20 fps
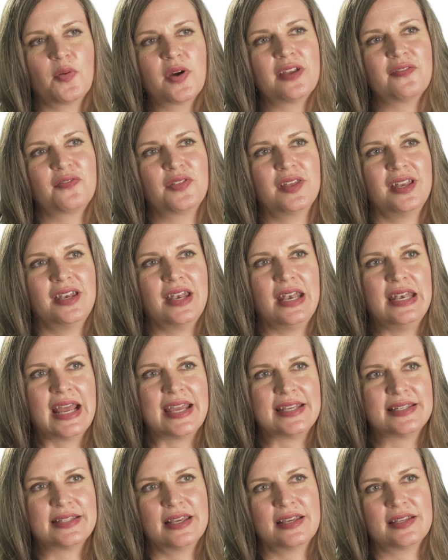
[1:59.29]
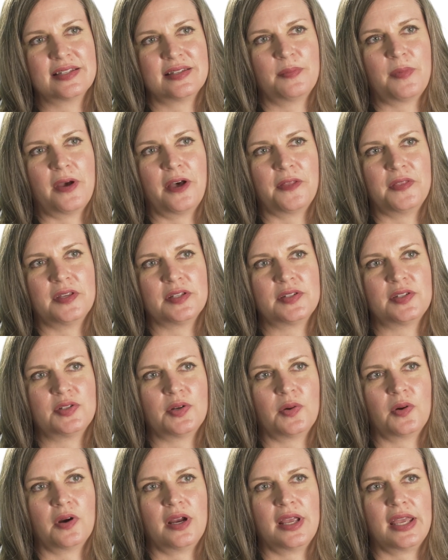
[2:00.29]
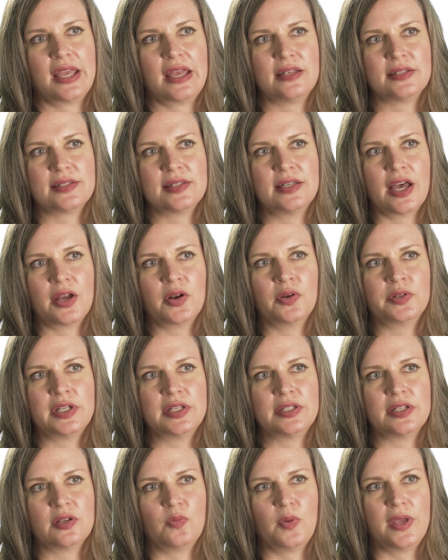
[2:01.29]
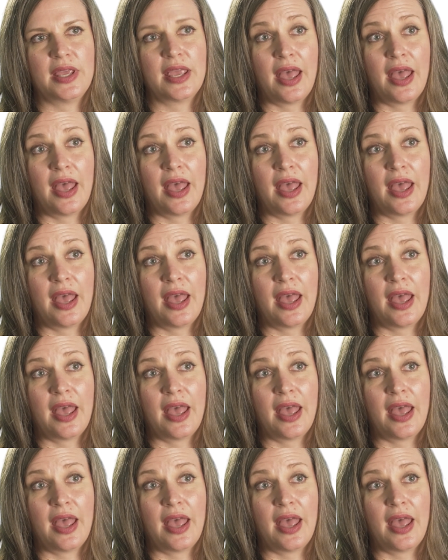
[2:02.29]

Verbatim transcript: one of the nice things about this story is not only did we